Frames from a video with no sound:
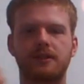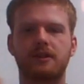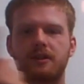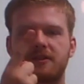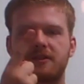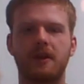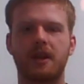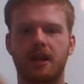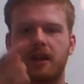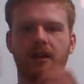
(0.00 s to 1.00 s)
just starts
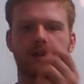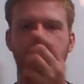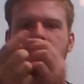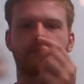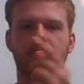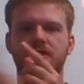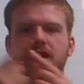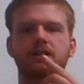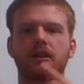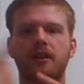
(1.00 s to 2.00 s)
spinning and it's that
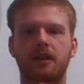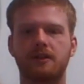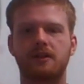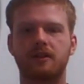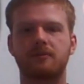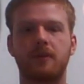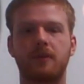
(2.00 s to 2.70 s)
projector thing starts